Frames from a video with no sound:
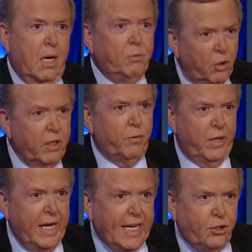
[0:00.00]
I'm doing it for
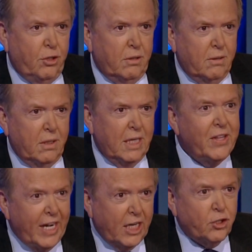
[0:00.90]
the nation.
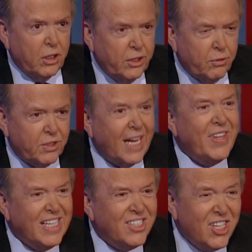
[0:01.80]
In the national interest. I
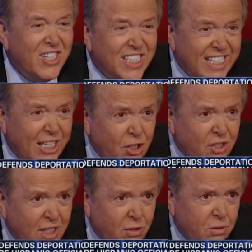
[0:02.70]
think it's in this
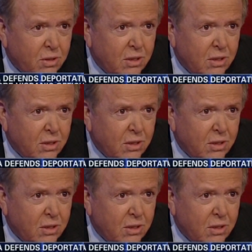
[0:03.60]
nation's interest.